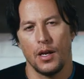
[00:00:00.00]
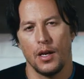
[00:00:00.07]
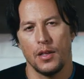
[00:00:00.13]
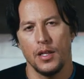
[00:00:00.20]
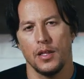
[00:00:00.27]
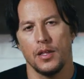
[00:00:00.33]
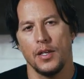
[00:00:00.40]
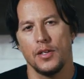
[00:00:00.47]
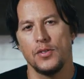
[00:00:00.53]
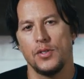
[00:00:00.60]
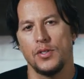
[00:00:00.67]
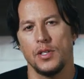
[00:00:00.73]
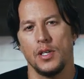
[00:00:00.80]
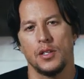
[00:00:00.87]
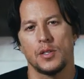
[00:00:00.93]
I think the things you
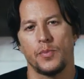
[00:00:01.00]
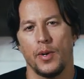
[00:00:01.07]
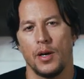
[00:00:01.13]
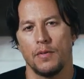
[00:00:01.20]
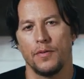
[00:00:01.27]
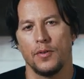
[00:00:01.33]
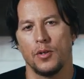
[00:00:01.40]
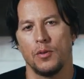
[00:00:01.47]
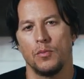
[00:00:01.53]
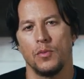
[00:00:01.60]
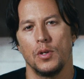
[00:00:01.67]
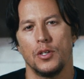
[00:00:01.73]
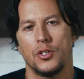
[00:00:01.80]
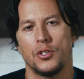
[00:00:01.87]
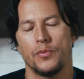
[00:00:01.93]
see in this Bond film,
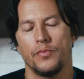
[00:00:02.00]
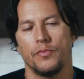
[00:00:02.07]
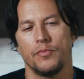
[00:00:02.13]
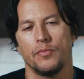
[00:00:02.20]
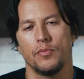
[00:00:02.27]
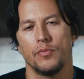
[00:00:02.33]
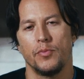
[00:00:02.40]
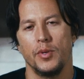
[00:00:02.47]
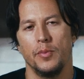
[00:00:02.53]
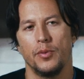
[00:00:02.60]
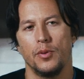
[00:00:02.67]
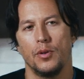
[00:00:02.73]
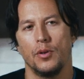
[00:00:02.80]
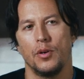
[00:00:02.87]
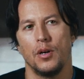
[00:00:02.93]
which
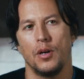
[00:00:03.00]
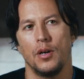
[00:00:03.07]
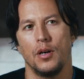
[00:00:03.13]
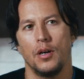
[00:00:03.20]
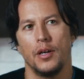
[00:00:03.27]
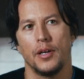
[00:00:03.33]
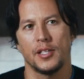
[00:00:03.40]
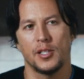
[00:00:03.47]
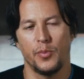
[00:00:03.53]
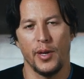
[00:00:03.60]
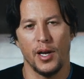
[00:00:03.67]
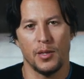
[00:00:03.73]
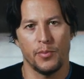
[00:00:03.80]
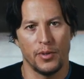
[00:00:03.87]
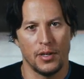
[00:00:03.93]
people
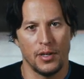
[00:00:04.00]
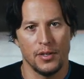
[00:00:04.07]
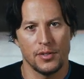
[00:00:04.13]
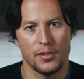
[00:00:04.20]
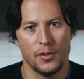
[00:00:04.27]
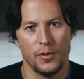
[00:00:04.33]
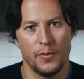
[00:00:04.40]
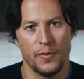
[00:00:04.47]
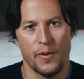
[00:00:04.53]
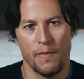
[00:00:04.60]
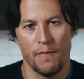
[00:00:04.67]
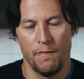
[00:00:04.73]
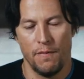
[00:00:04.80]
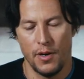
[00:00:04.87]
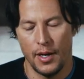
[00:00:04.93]
expect but are also
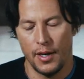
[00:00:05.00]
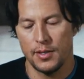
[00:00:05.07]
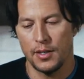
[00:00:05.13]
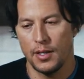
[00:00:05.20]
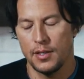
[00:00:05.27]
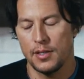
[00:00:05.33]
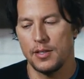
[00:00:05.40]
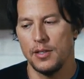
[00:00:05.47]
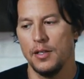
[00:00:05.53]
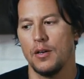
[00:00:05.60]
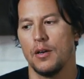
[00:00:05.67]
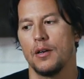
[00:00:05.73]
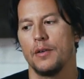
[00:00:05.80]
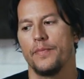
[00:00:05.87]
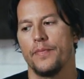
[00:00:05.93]
very excited to see,
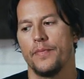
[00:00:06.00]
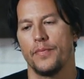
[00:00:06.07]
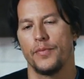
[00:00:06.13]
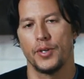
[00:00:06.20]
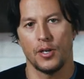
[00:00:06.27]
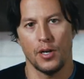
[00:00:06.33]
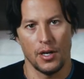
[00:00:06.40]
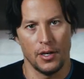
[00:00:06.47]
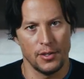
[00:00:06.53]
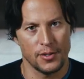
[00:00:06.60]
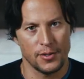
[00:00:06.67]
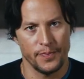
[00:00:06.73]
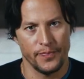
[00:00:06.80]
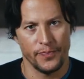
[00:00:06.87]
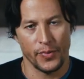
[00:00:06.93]
are the
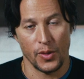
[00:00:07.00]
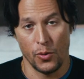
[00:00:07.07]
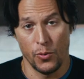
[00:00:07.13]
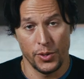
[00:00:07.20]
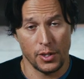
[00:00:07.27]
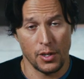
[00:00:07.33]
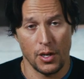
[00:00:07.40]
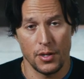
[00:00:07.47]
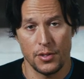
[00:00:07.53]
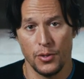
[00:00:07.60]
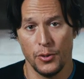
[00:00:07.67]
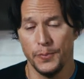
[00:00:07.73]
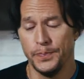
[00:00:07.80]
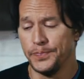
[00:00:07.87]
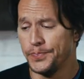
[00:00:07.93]
cars, what the cars
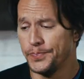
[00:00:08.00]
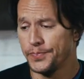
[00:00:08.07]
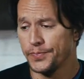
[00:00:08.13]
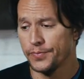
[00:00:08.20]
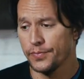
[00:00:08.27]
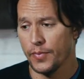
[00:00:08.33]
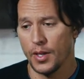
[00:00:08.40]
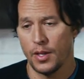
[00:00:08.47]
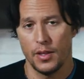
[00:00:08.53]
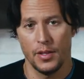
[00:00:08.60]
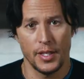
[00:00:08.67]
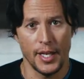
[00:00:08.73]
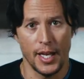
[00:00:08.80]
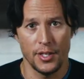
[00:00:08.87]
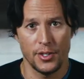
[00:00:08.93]
do, the
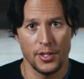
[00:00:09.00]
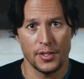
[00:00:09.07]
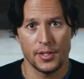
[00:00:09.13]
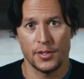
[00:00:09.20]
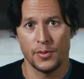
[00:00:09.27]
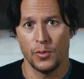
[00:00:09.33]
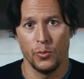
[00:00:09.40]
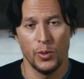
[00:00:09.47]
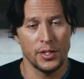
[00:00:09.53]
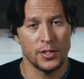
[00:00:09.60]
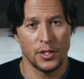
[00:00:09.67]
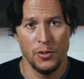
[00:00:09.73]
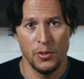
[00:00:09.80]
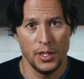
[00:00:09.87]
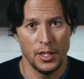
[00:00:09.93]
gadgets, what's
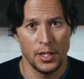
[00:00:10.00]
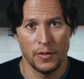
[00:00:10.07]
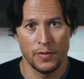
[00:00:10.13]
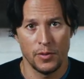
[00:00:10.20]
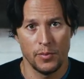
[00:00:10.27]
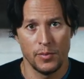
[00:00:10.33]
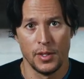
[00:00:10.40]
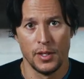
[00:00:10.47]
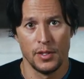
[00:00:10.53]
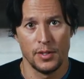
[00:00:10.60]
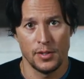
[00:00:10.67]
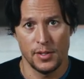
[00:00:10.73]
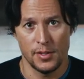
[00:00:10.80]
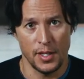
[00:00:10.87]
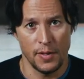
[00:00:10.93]
Q going to give him
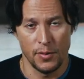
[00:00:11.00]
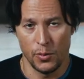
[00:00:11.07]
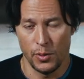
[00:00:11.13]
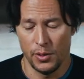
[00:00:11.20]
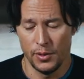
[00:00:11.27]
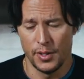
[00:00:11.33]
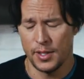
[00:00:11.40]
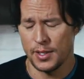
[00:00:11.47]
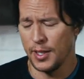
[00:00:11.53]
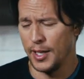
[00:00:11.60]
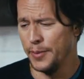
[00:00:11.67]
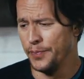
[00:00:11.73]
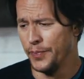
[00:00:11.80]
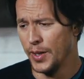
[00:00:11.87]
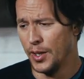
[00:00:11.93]
to save the world this
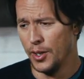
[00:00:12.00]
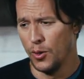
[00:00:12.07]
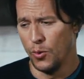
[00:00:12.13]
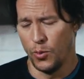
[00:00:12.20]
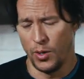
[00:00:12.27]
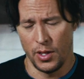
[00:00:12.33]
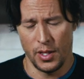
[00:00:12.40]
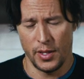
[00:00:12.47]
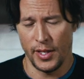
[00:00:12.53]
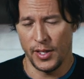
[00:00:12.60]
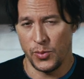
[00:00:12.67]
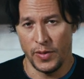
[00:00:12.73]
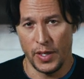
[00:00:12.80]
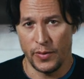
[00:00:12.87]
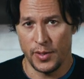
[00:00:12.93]
time, what are the
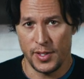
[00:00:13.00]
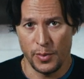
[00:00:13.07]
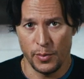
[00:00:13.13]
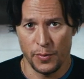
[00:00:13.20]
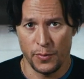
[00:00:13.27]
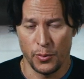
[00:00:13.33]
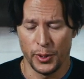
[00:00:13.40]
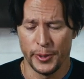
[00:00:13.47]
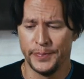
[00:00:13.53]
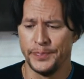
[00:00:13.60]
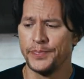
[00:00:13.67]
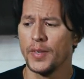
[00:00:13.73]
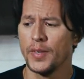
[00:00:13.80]
things we've never seen before,